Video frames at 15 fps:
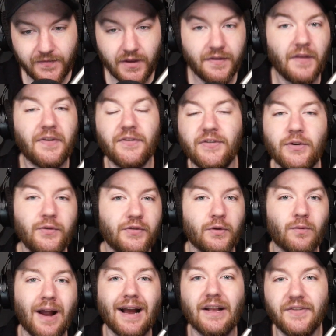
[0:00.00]
that this Houston
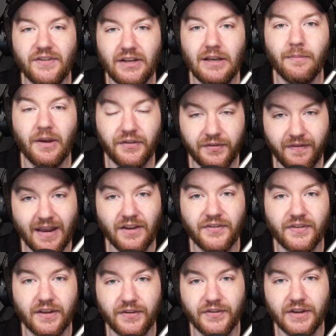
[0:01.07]
Rockets team has
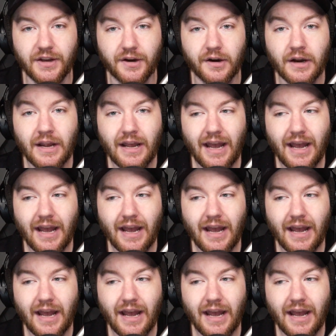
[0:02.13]
faced this year